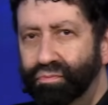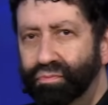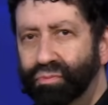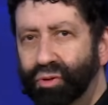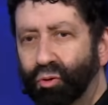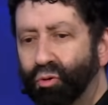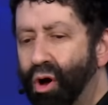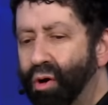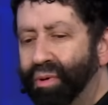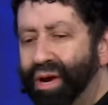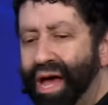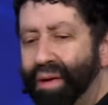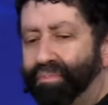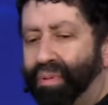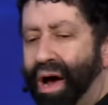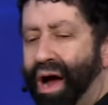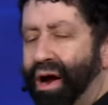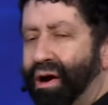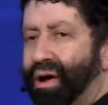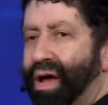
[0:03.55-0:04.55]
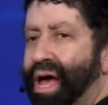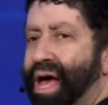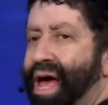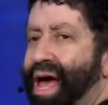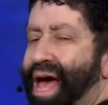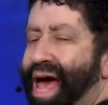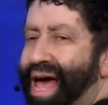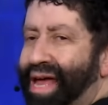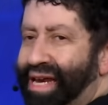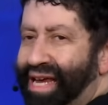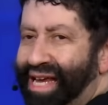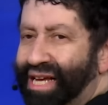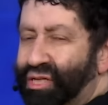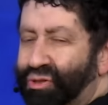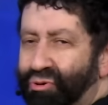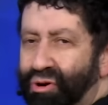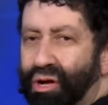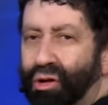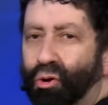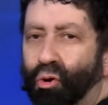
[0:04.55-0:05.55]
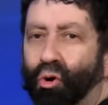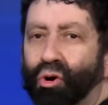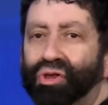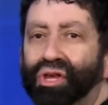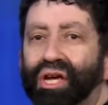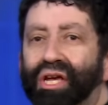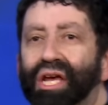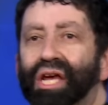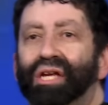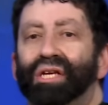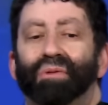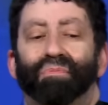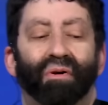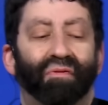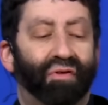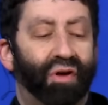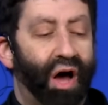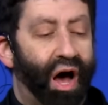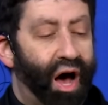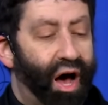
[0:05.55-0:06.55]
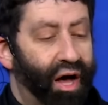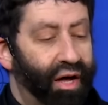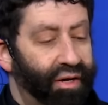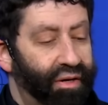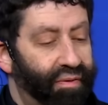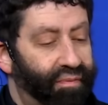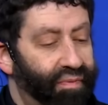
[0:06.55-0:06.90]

the Roman Empire, and Israel or the kingdom of God.